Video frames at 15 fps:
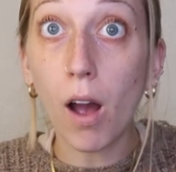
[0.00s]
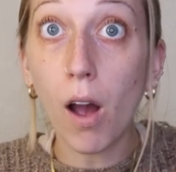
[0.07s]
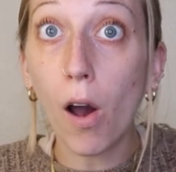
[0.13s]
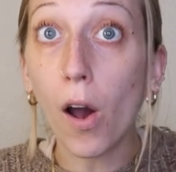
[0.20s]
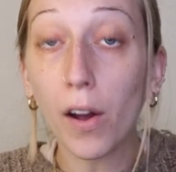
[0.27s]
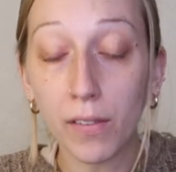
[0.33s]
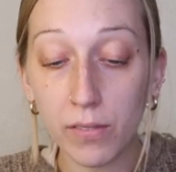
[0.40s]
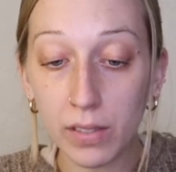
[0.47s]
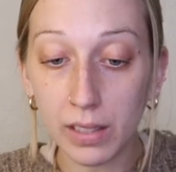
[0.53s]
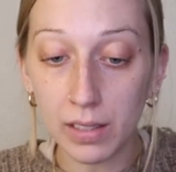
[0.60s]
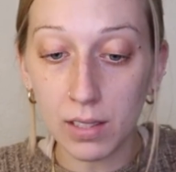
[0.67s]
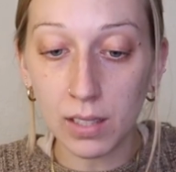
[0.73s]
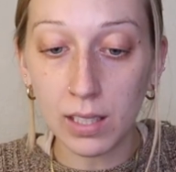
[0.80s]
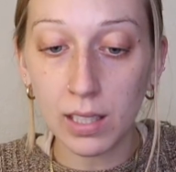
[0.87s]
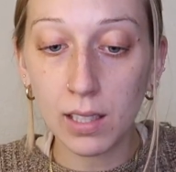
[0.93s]

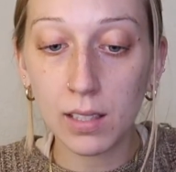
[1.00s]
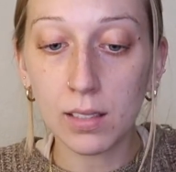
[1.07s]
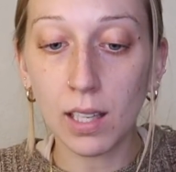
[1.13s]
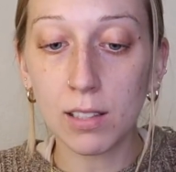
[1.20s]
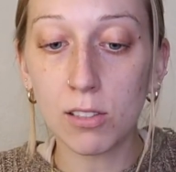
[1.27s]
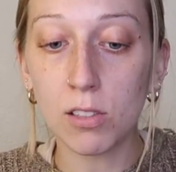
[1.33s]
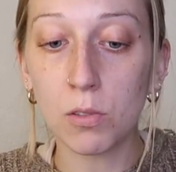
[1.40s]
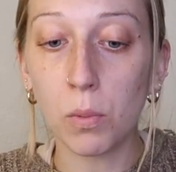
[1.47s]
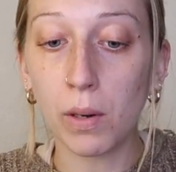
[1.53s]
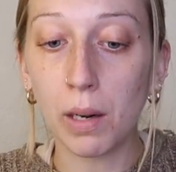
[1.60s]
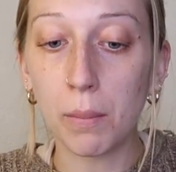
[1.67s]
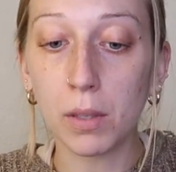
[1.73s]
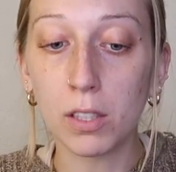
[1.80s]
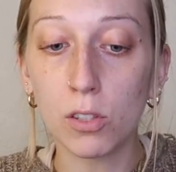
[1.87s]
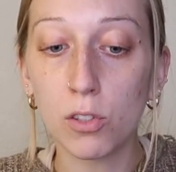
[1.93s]
obviously, because that's just where
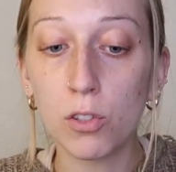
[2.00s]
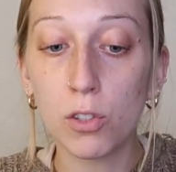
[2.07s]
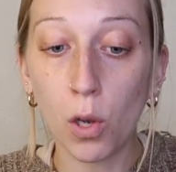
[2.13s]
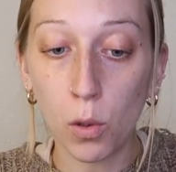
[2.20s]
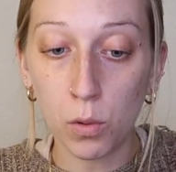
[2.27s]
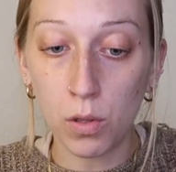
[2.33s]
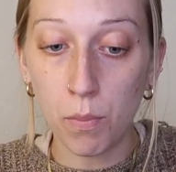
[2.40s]
I'm gonna sew